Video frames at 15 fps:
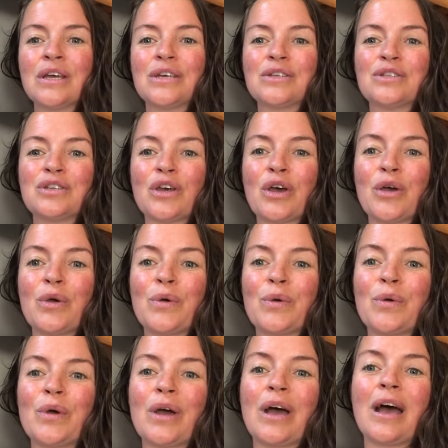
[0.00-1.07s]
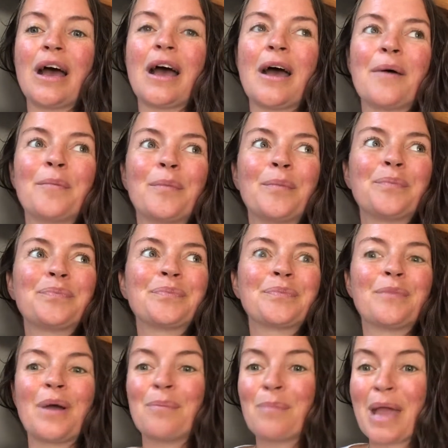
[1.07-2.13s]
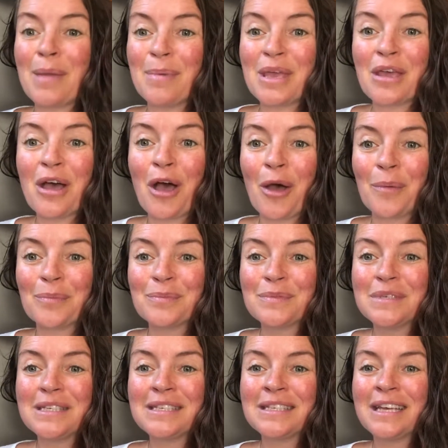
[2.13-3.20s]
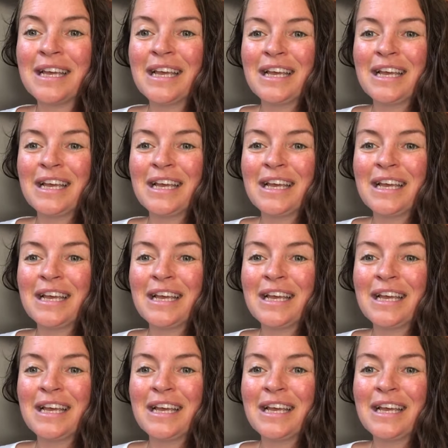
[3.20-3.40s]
So when baby comes,